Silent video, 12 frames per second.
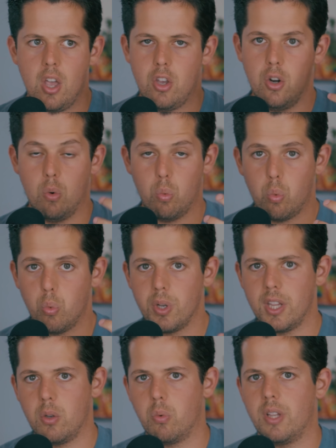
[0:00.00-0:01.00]
you know,
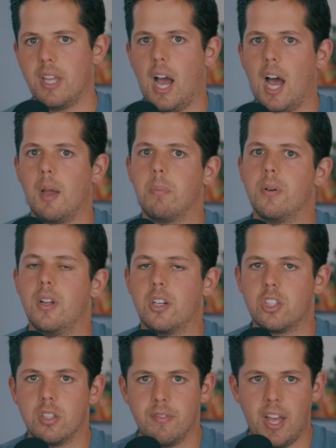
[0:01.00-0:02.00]
really really high
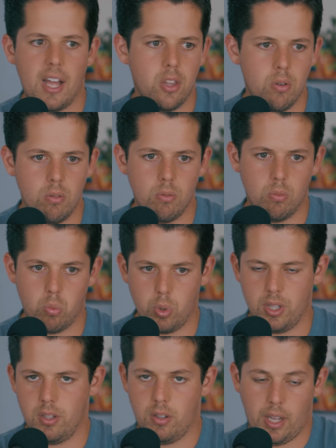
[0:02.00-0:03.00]
production value,
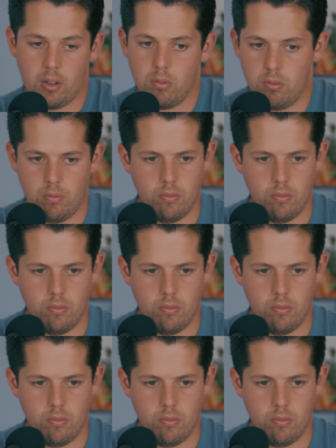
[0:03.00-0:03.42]
re- like